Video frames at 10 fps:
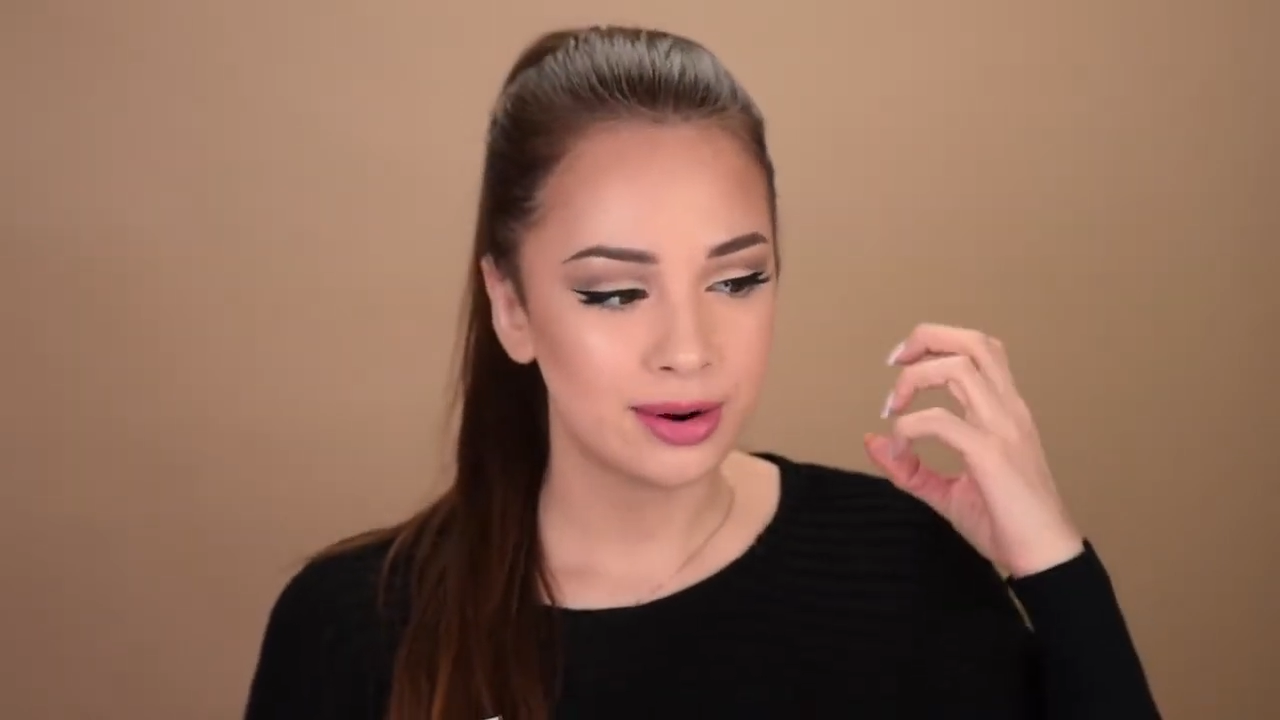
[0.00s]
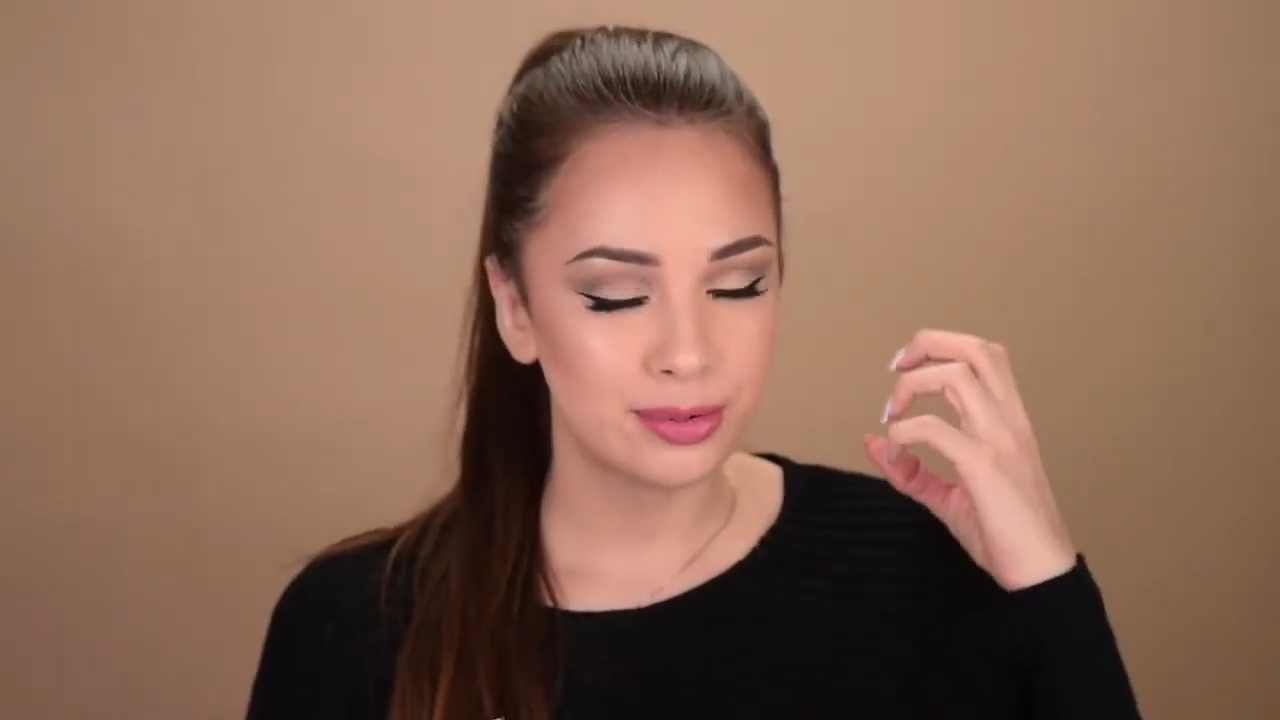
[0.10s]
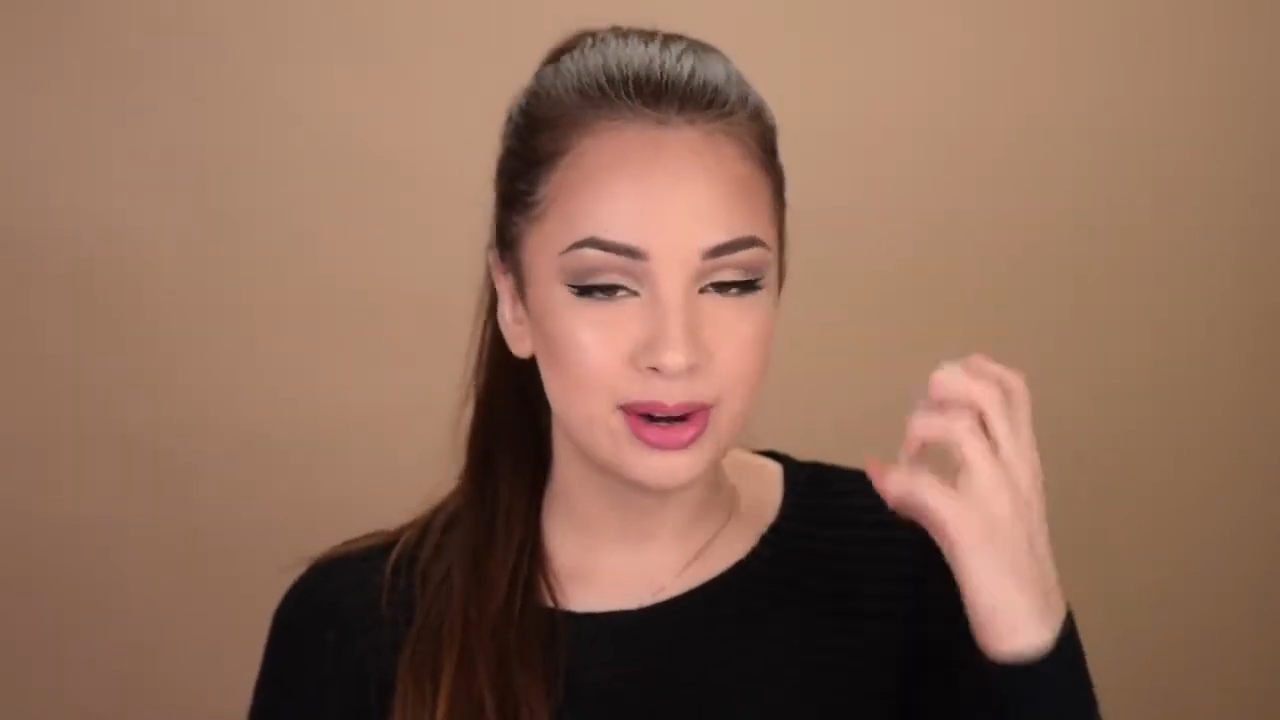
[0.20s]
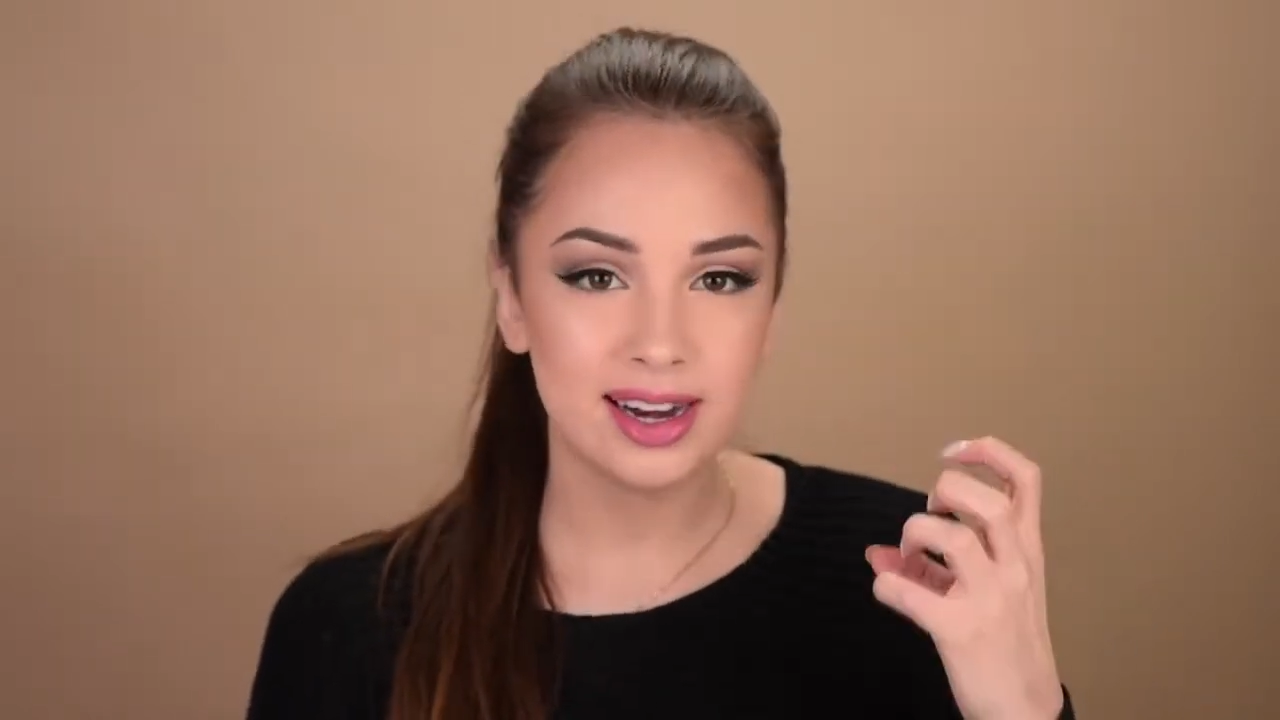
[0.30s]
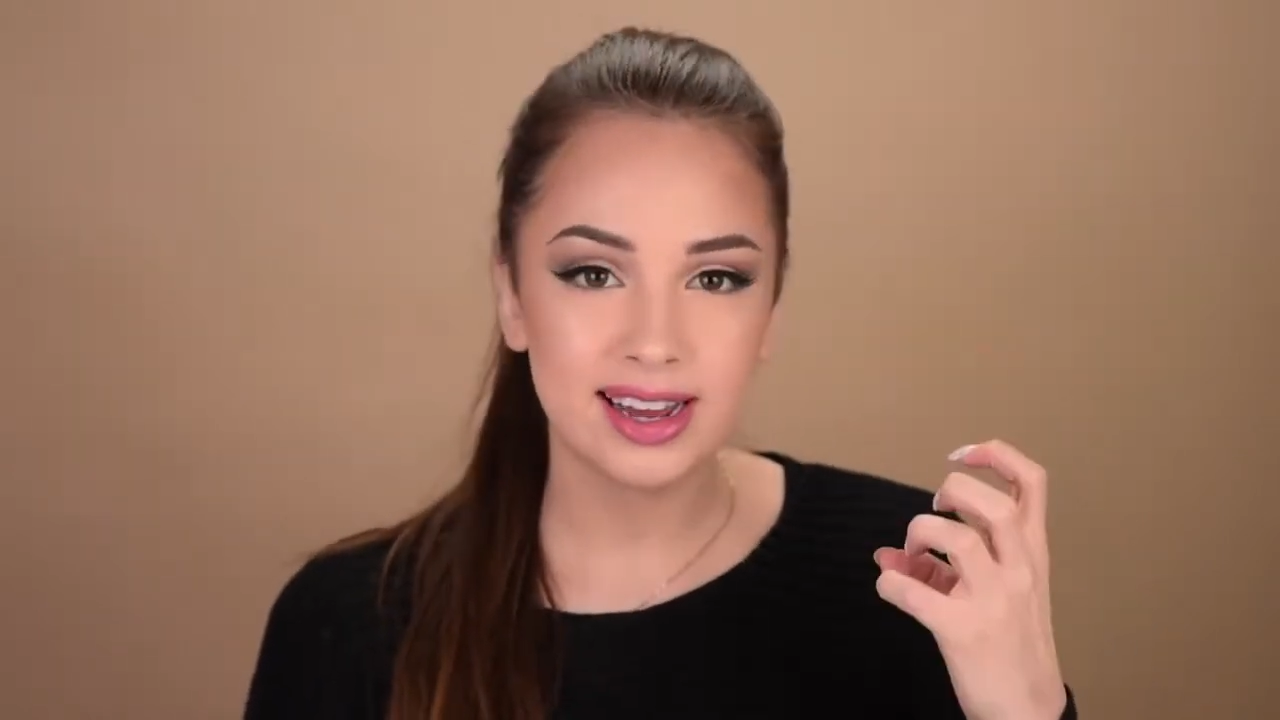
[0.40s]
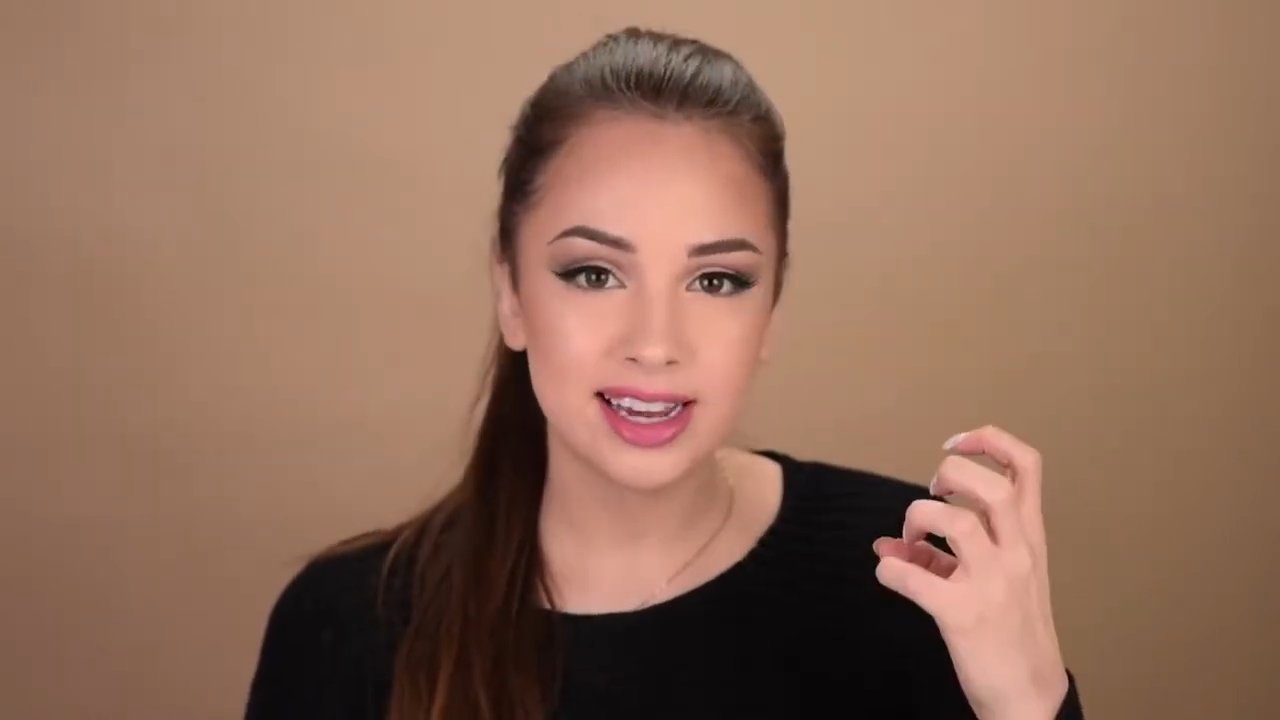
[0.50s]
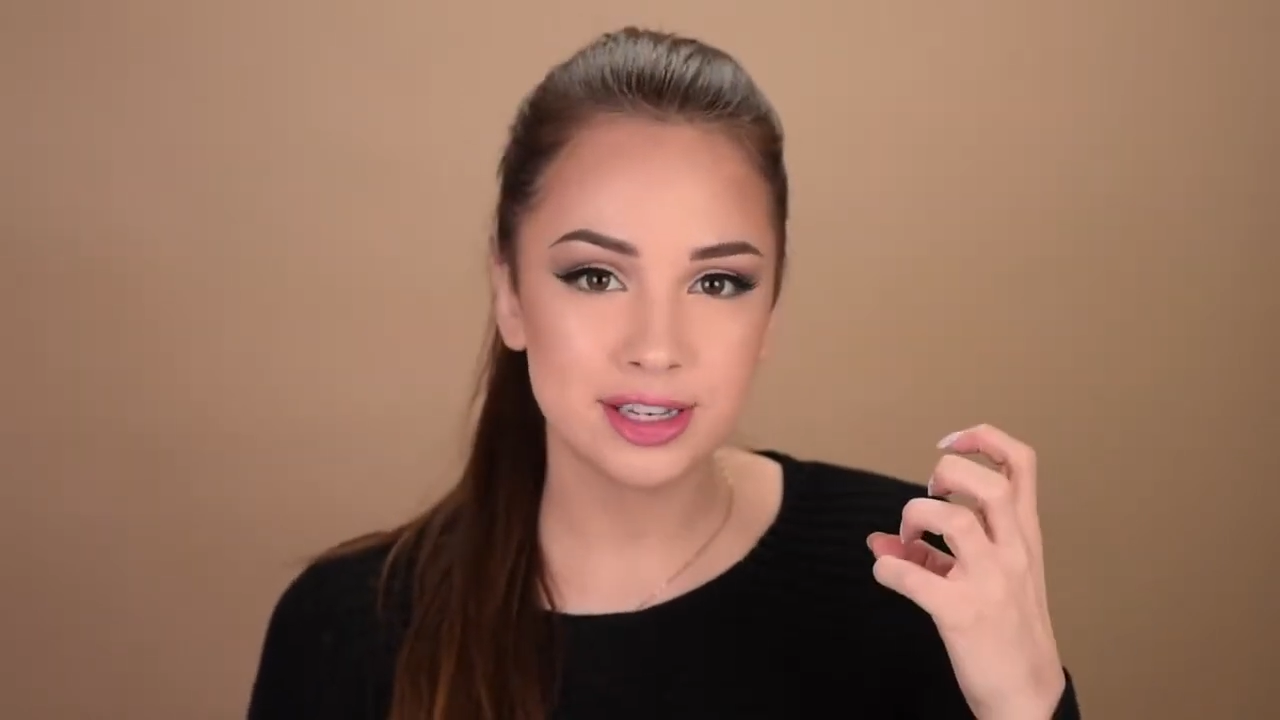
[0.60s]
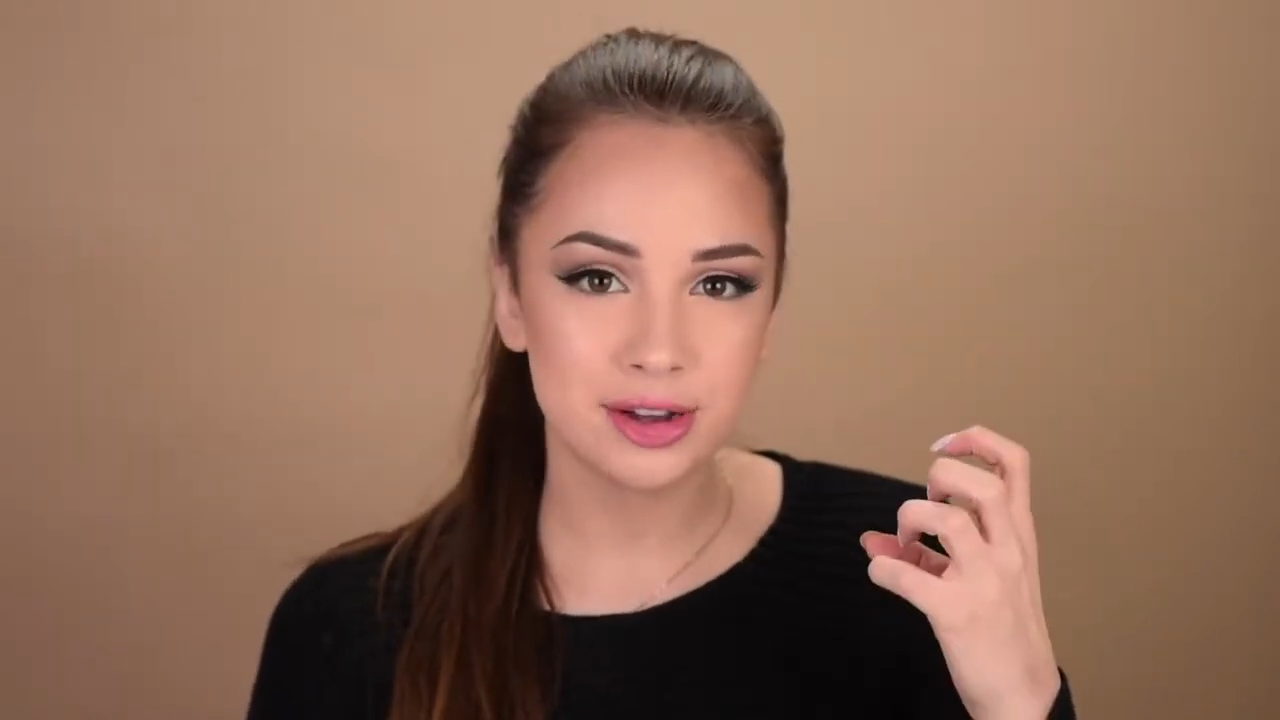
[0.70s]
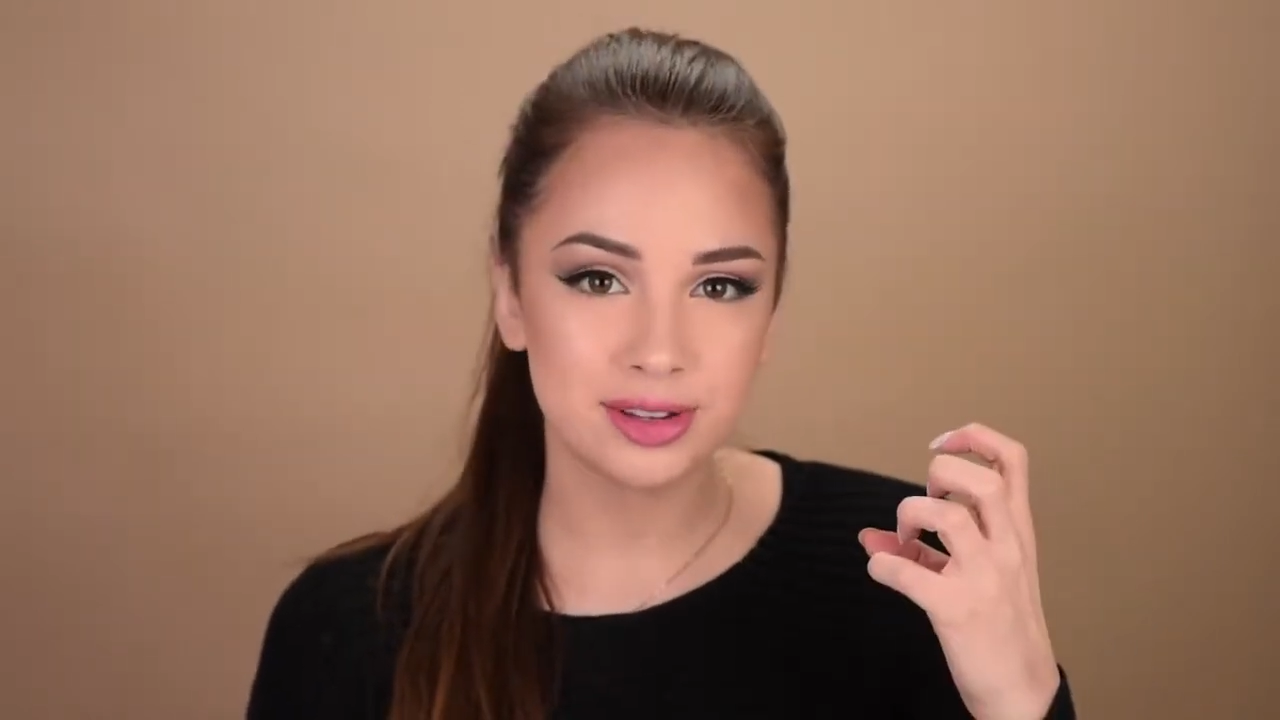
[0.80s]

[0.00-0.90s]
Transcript: really nicely